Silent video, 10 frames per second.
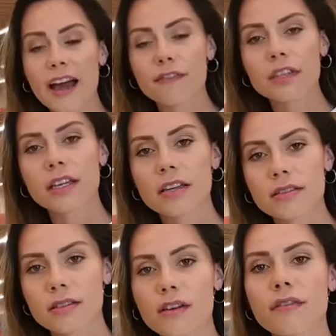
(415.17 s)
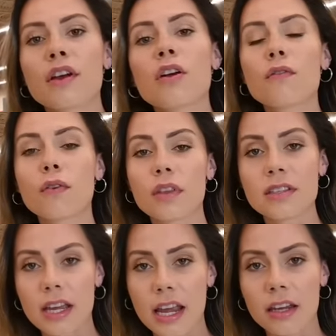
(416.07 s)
have to get stuff for the
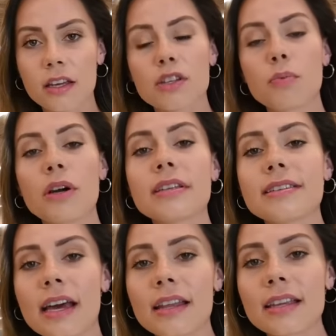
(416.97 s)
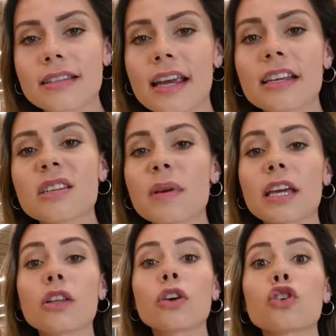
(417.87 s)
tank, to put inside of the tank to make
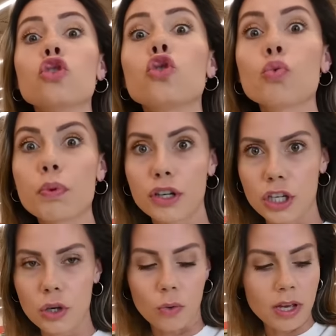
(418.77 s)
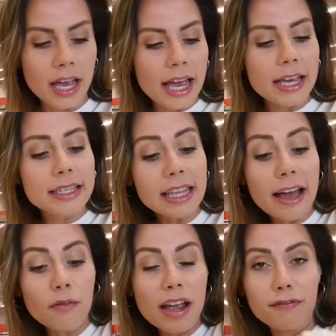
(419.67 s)
it look super cute. Isn't that right,